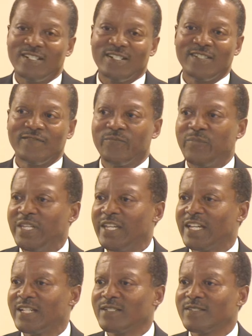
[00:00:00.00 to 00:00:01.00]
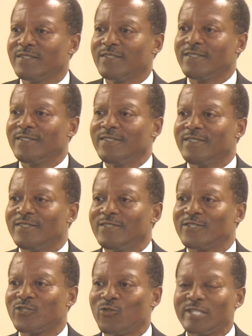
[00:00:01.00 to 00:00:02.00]
of being
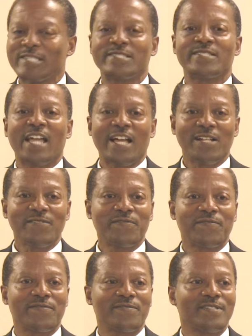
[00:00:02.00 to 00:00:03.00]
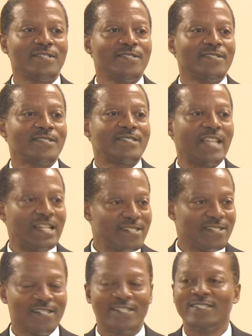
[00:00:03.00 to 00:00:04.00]
so self
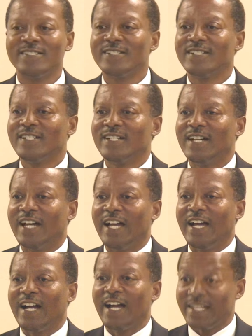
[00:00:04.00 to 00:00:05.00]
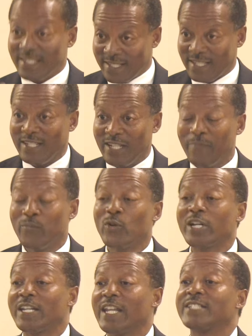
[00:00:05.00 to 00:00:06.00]
centered as
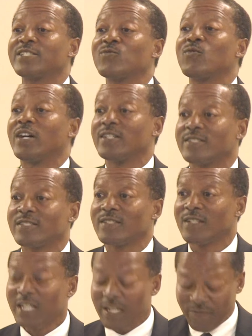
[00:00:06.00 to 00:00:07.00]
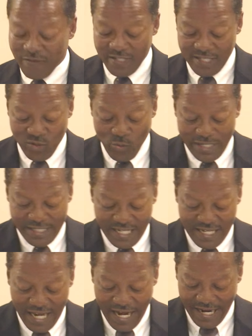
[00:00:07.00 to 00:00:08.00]
Nebuchadnezzar was. Look at verse
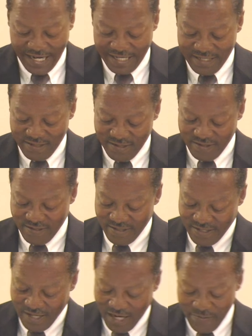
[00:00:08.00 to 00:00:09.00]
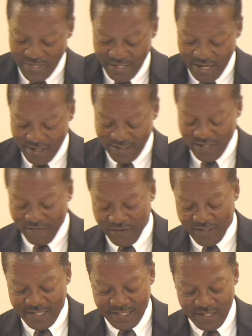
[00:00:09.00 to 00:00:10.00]
29, coming down to
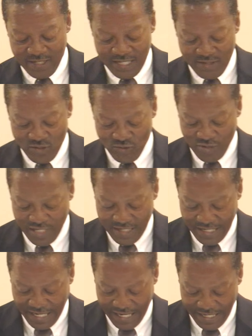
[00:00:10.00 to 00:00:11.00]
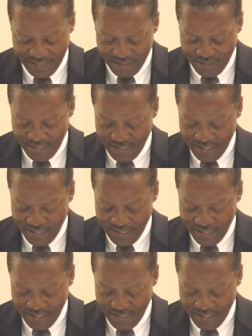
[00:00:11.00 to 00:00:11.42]
verse 33 again.